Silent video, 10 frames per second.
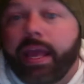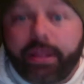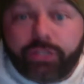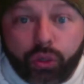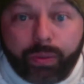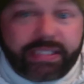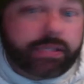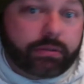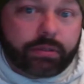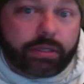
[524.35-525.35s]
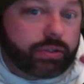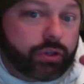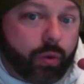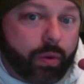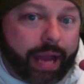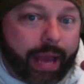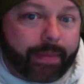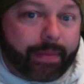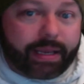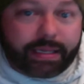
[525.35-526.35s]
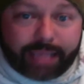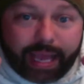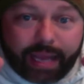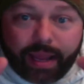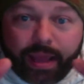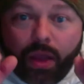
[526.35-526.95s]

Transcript: it's a good reason because you know what happened is that